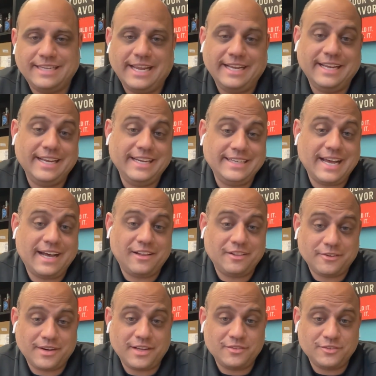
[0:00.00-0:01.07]
take a
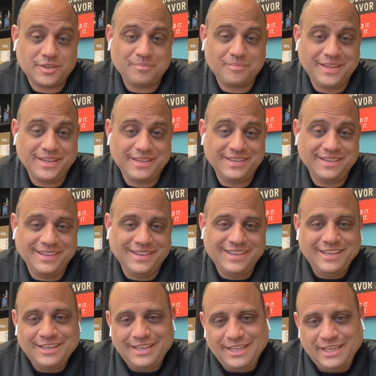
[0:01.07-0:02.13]
dollar on something
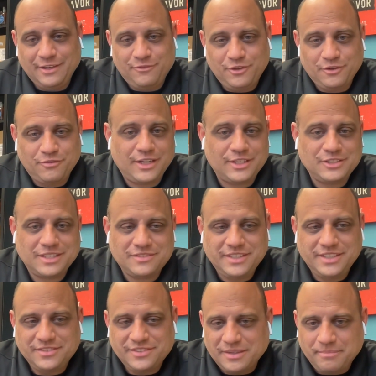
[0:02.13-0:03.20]
if your
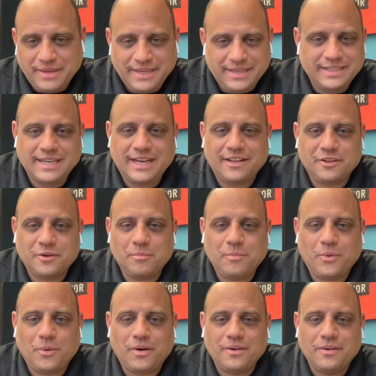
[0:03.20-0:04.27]
franchisees can make a dollar
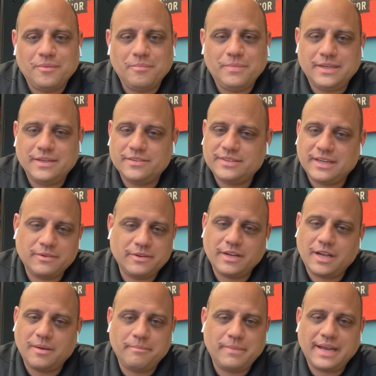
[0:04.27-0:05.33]
more, because that will
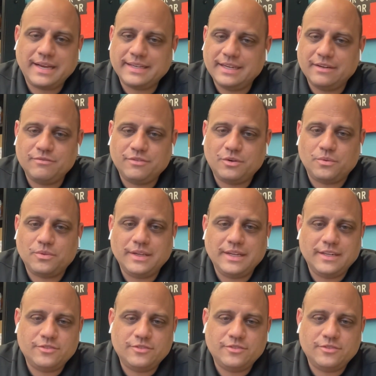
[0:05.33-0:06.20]
come back tenfold.